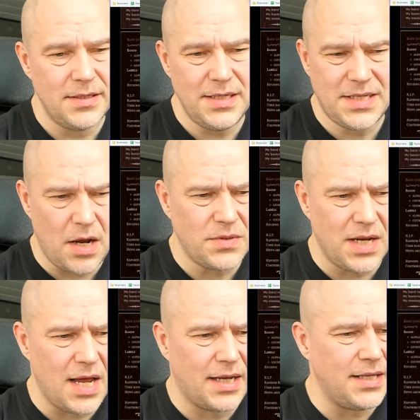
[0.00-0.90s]
It sounds
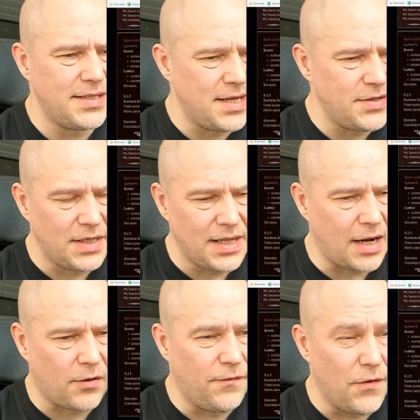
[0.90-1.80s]
like there's a
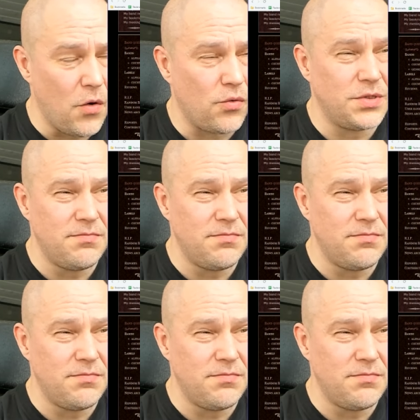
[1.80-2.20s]
lack of focus,